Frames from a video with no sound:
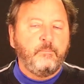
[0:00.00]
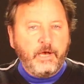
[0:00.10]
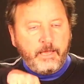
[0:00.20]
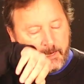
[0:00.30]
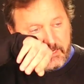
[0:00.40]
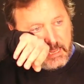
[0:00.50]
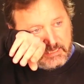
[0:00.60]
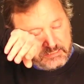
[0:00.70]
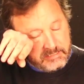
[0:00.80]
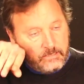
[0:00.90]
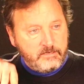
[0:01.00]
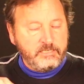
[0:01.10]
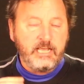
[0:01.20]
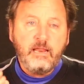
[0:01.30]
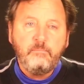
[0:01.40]
but it takes
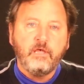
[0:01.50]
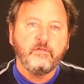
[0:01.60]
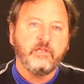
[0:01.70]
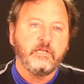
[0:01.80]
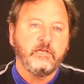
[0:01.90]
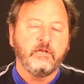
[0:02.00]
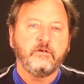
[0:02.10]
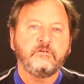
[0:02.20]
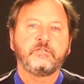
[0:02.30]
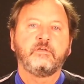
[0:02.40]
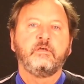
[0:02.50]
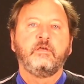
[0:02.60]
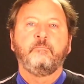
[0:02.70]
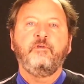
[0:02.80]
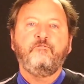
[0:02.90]
10 billion years
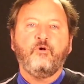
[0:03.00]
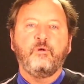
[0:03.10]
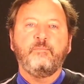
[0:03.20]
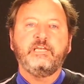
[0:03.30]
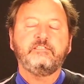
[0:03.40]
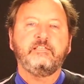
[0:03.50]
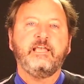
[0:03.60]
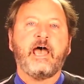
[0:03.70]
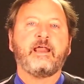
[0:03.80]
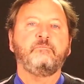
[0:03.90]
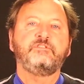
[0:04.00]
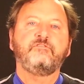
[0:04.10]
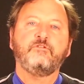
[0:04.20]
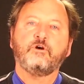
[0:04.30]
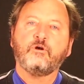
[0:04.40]
before it makes the atoms
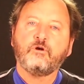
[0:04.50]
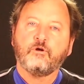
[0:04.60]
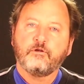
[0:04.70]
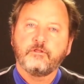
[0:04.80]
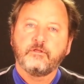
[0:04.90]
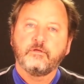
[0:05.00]
of Earth.